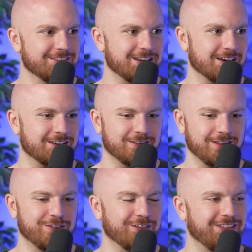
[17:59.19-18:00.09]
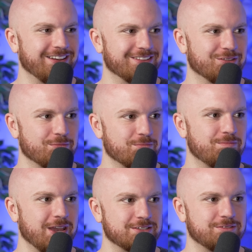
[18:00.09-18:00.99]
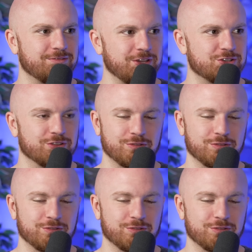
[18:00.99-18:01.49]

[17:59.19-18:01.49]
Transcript: technically the best feature